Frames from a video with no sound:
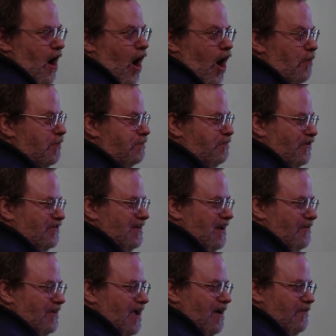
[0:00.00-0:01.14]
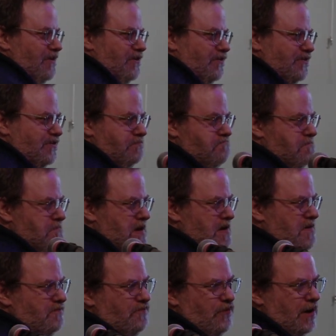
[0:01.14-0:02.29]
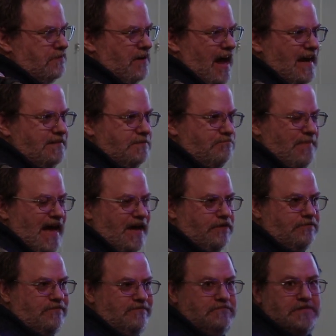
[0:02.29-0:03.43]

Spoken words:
armored personnel carriers, frontline battle.